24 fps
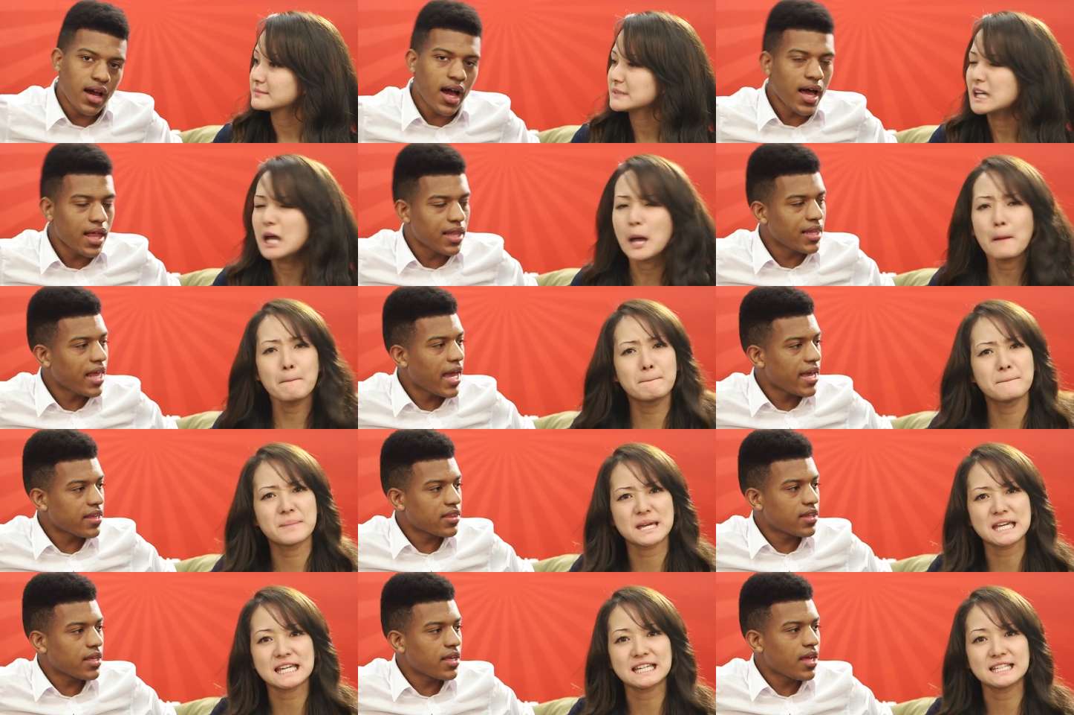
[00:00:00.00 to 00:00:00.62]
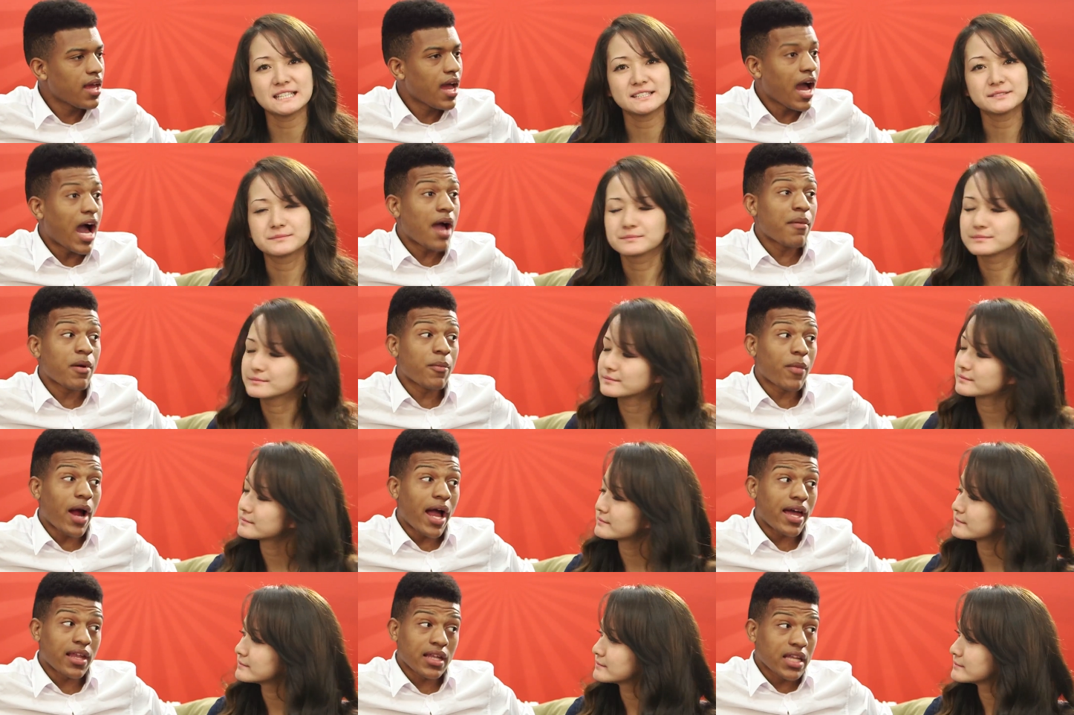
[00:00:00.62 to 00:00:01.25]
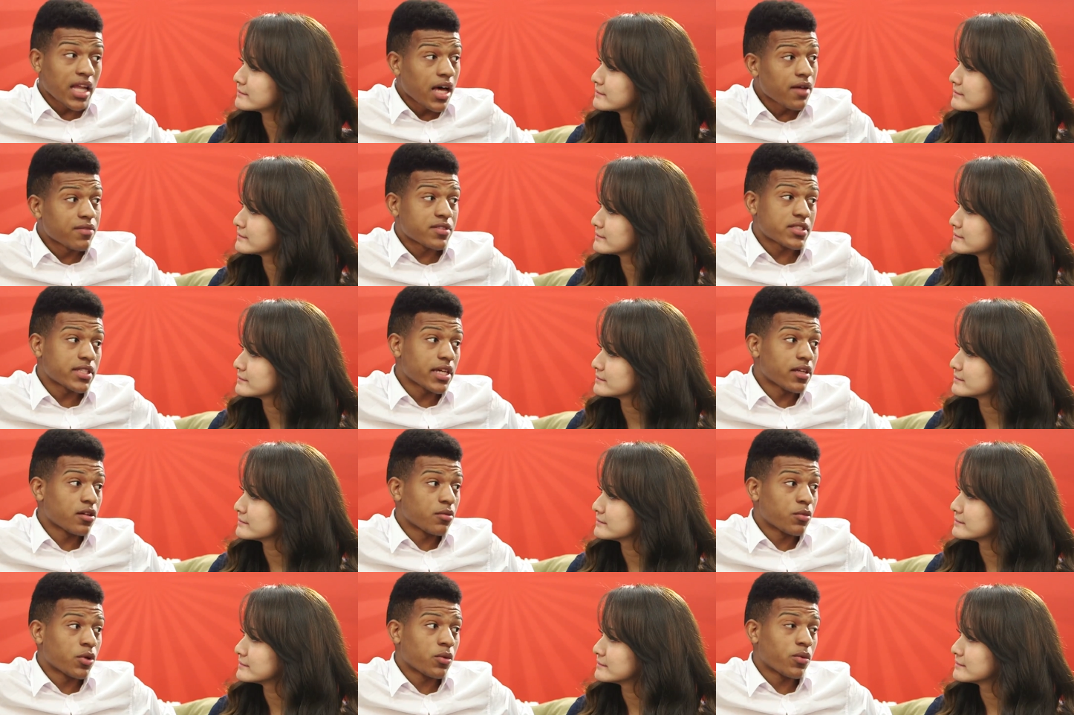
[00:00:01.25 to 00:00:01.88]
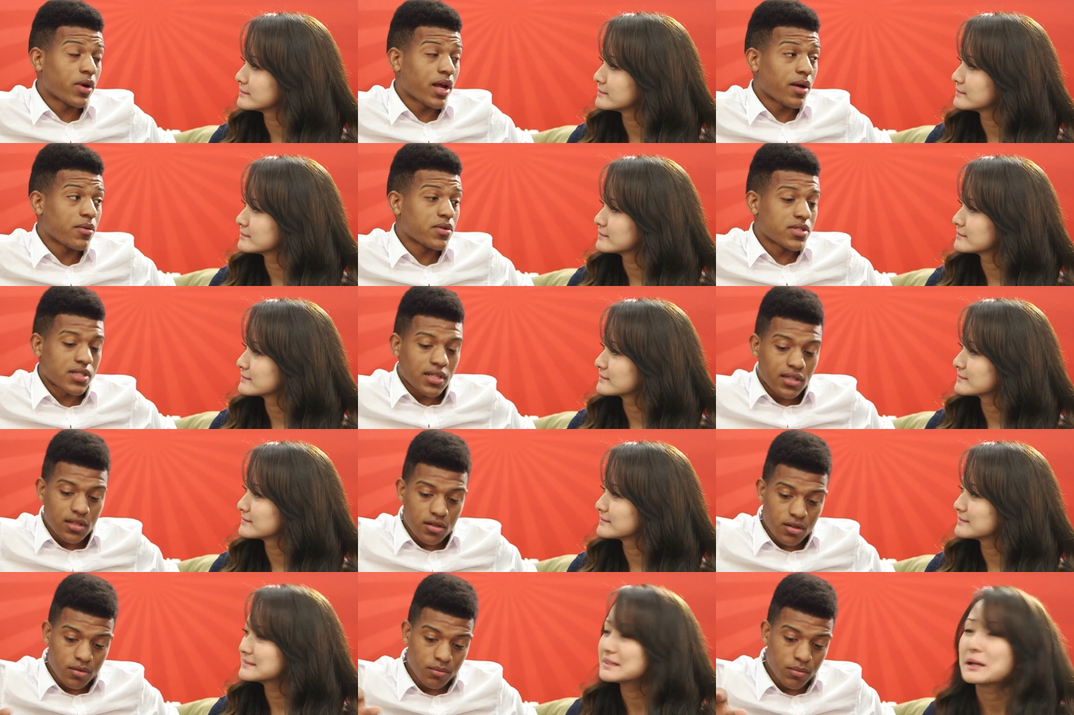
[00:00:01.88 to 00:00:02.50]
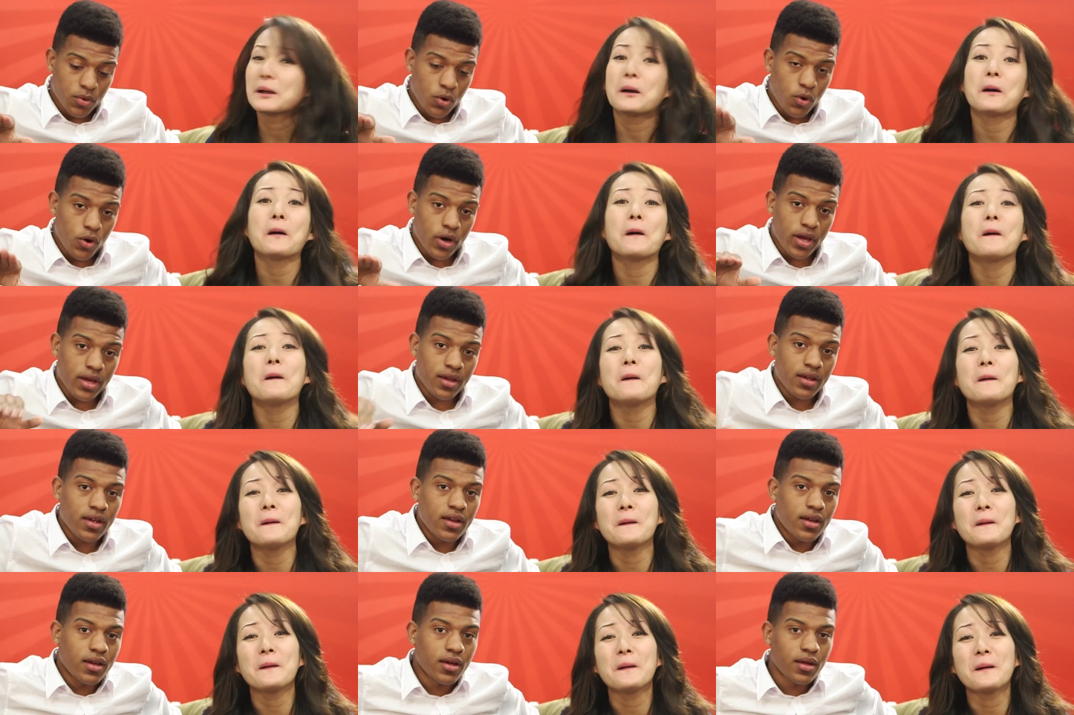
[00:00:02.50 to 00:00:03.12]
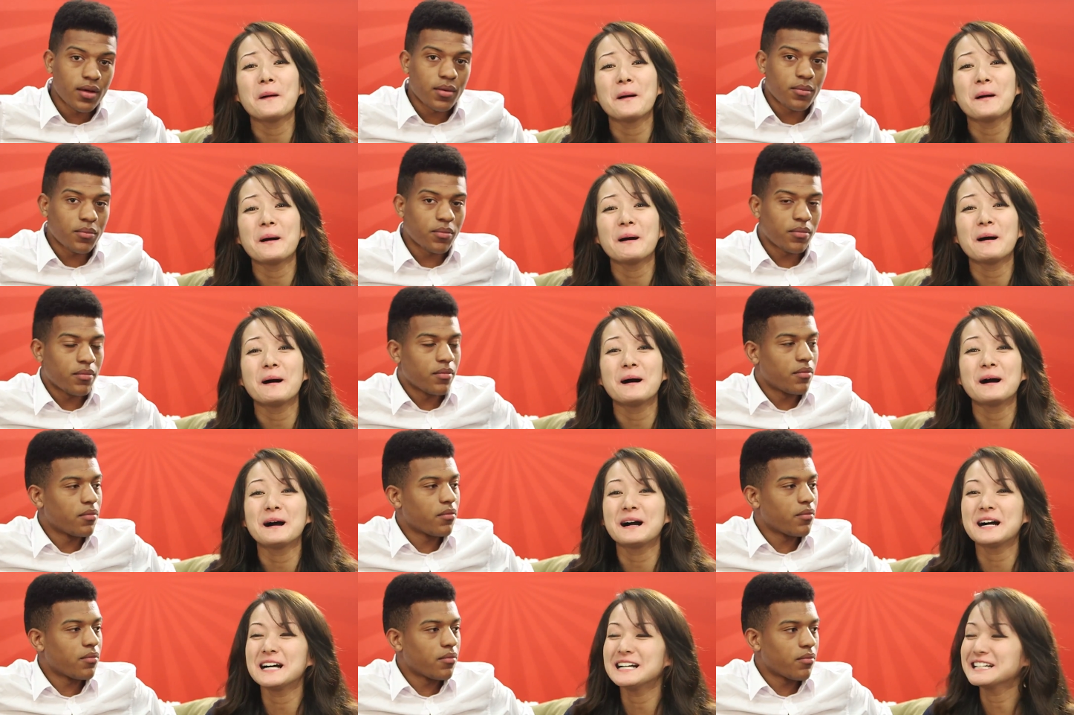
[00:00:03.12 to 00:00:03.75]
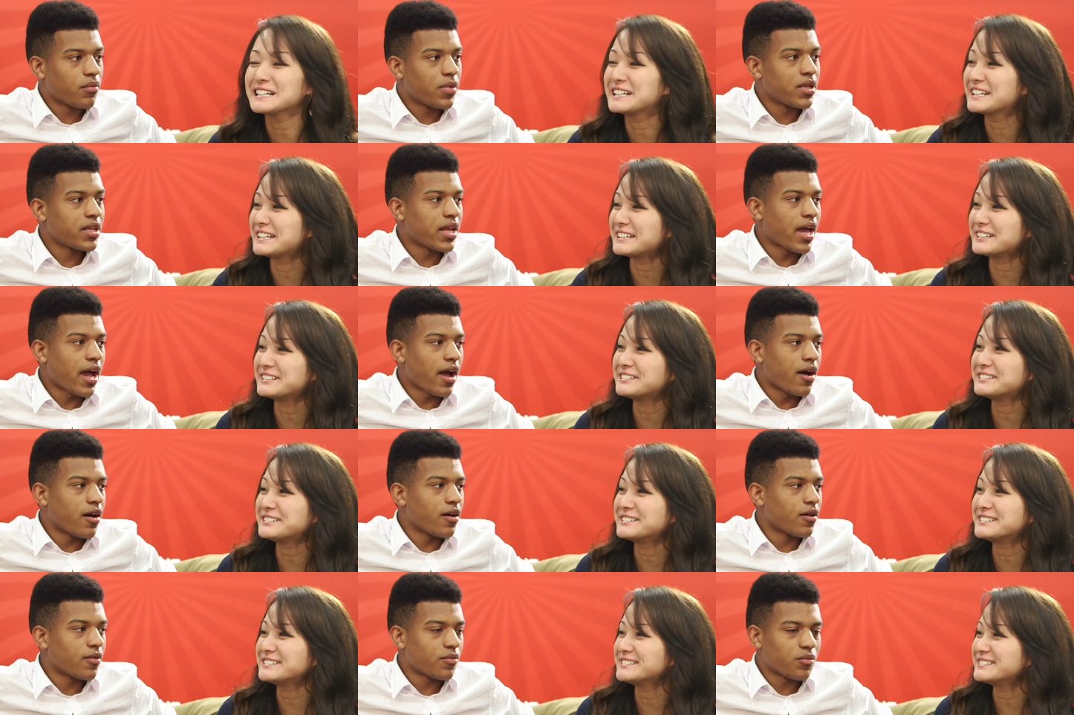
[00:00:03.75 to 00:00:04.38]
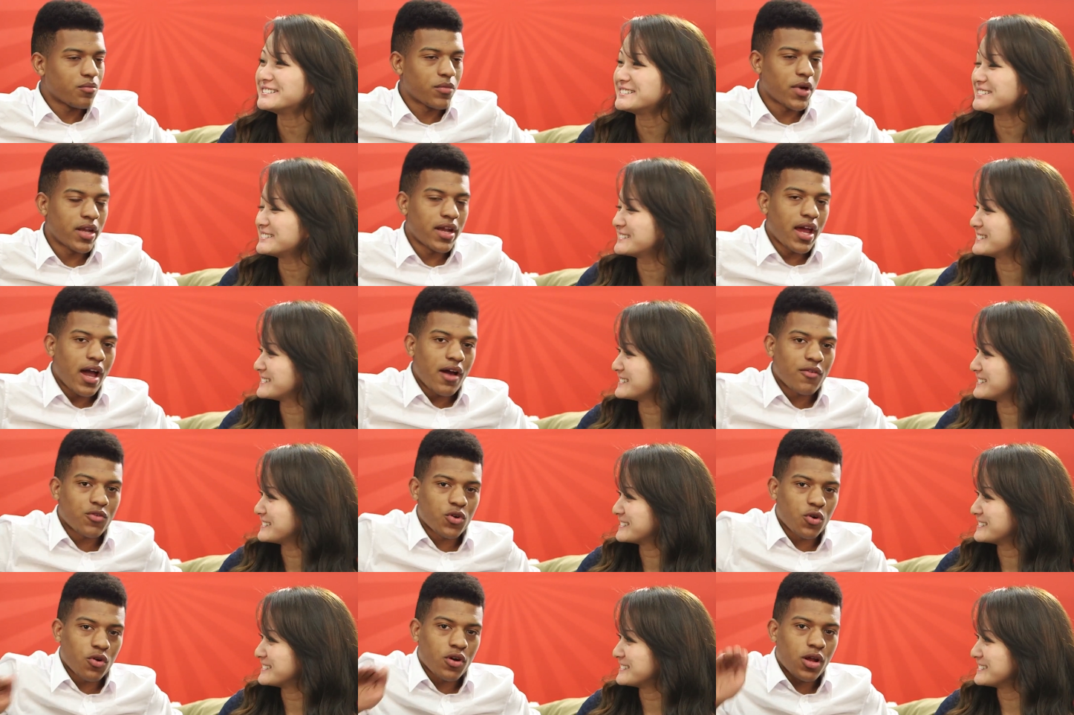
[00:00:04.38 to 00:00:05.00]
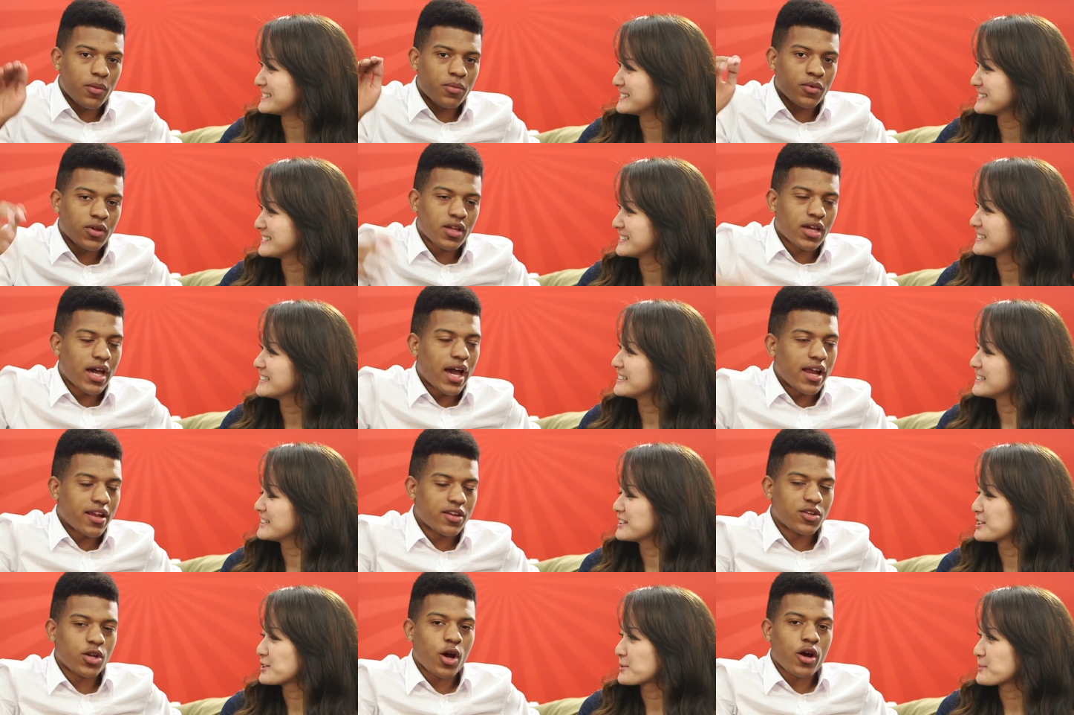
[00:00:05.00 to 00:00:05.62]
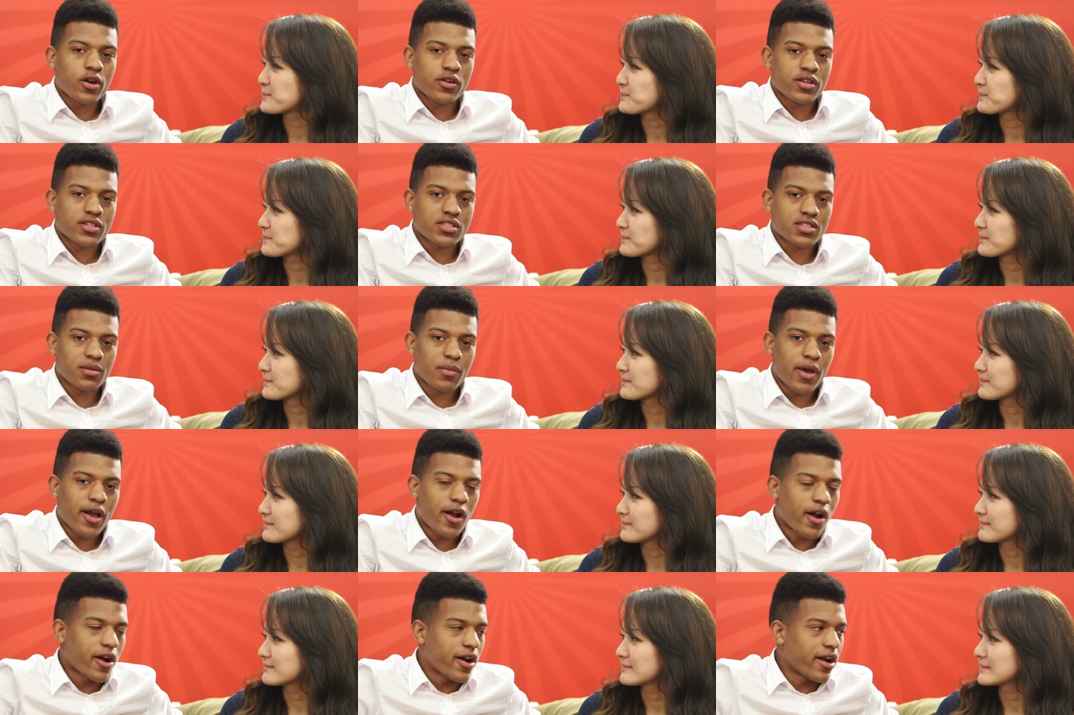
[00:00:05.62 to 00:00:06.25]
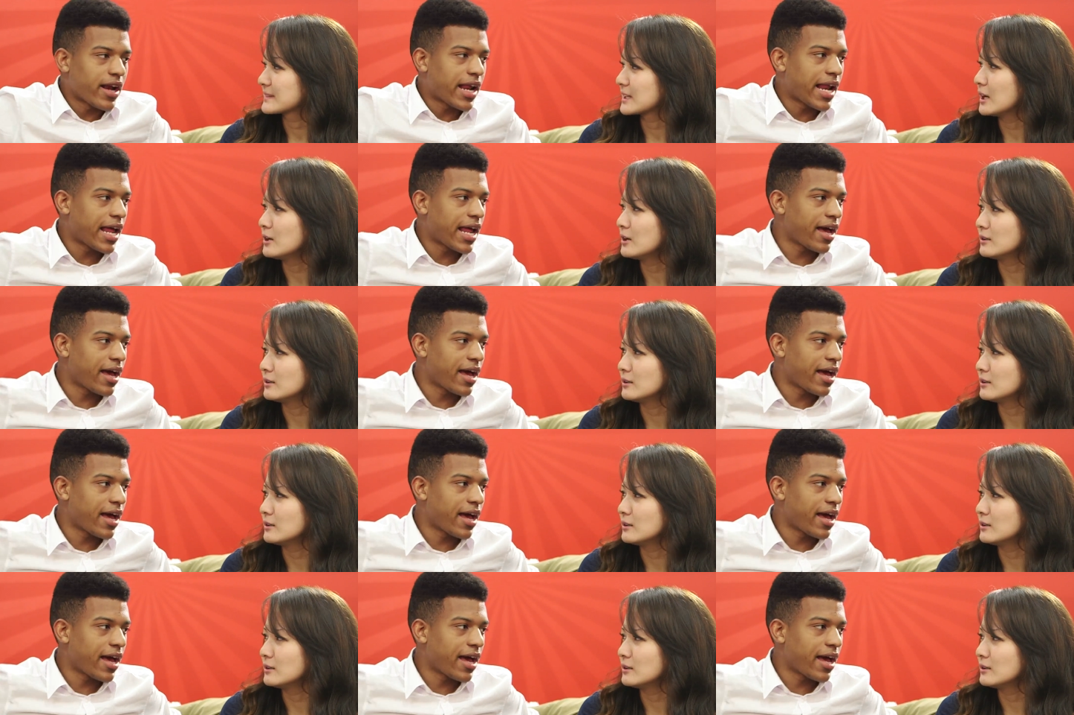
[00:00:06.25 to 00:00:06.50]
Speaker 1: I a liked bit. it. I remember I loved Sailor Moon when I was a little boy. Oh but cute. now, but now I've grown up and got a darkness in my heart, and oh.